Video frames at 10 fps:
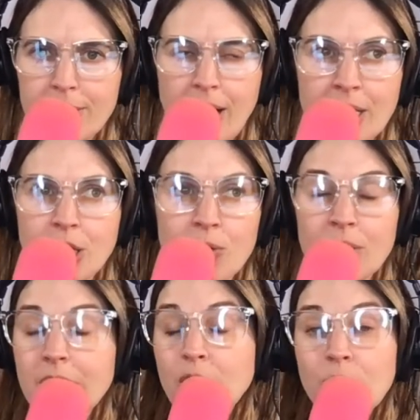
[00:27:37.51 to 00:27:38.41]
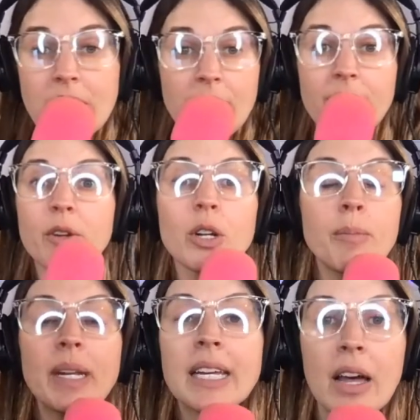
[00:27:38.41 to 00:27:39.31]
I do. These two sound like they're going to
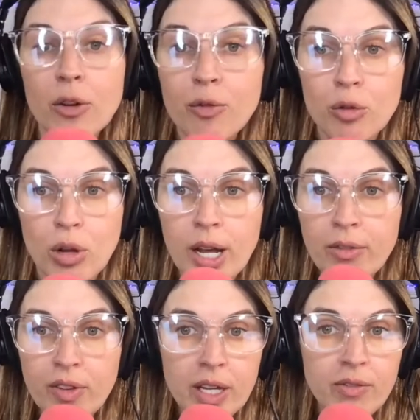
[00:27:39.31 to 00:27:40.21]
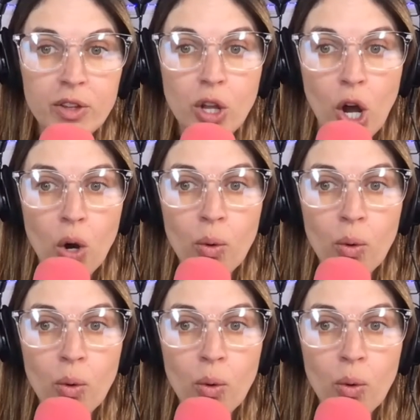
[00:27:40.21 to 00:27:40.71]
be together for life, even though